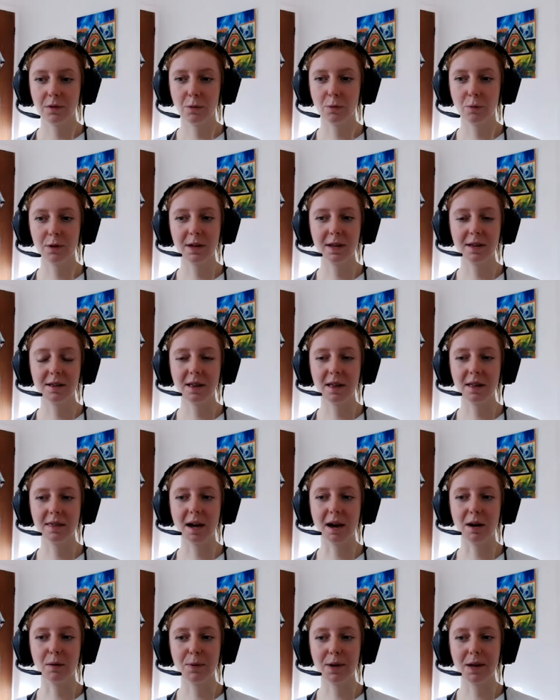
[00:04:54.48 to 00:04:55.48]
what is it
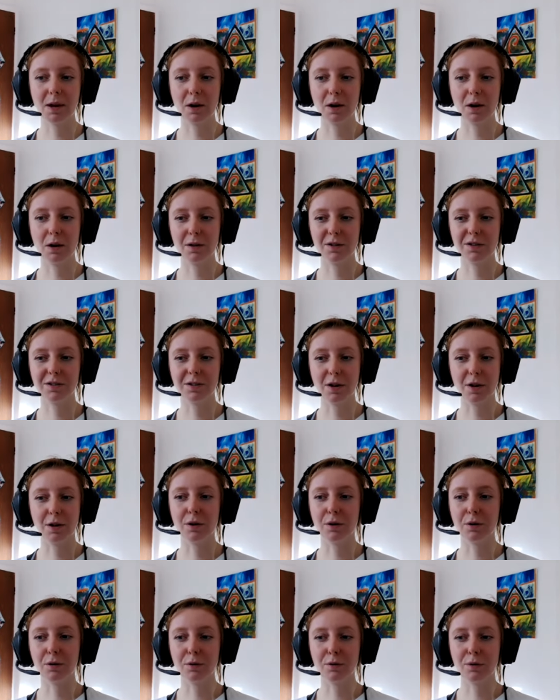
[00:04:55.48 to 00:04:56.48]
that we are
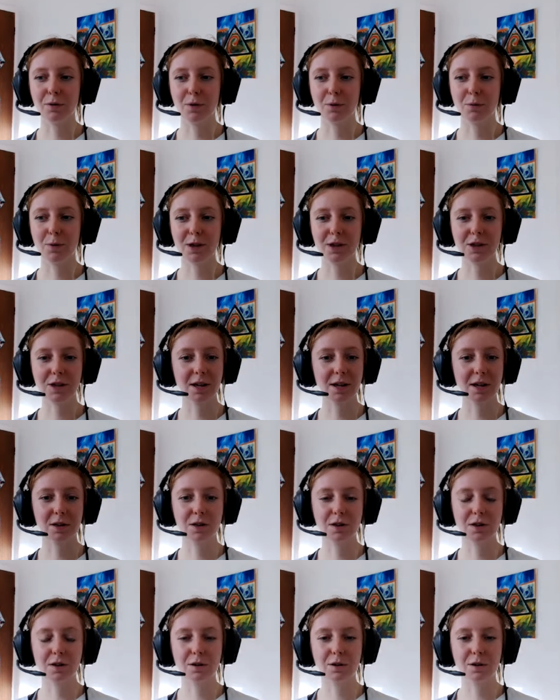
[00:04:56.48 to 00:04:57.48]
so wishing
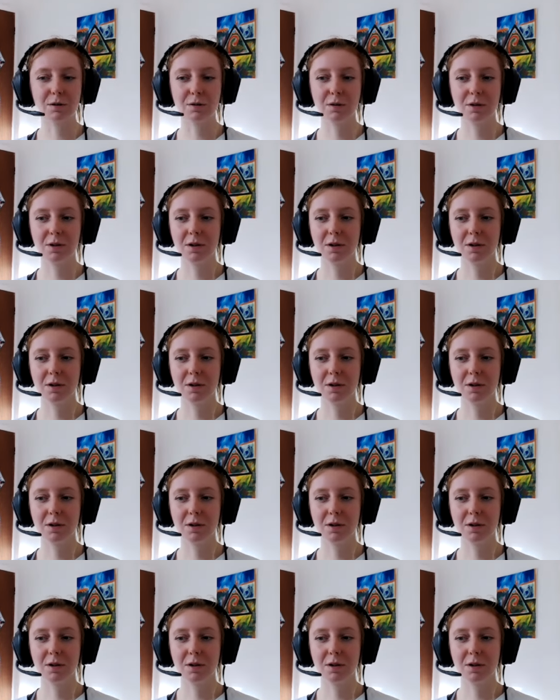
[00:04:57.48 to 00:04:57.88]
to